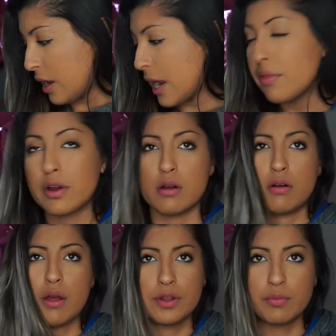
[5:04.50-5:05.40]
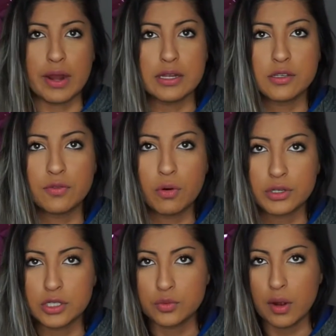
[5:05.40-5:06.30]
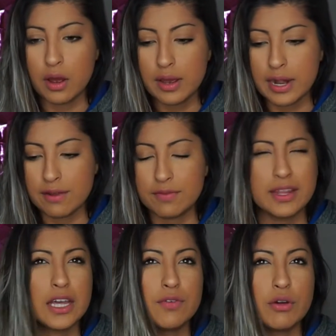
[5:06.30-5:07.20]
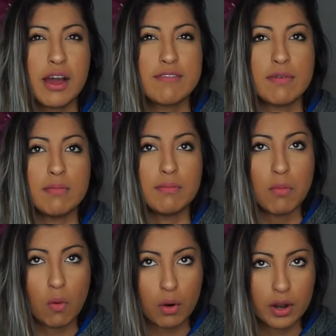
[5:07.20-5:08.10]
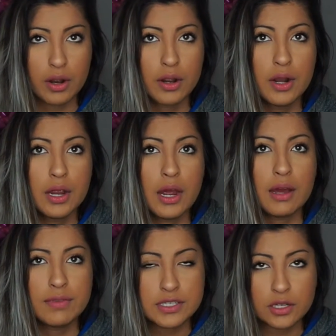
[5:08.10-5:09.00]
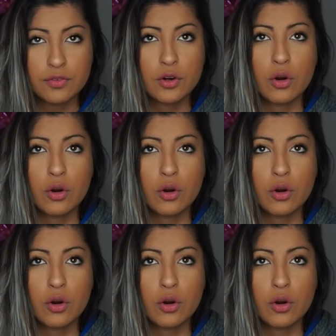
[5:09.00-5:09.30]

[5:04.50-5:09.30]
Now there are other brands of course as well, and I feel like if you have more of the silver,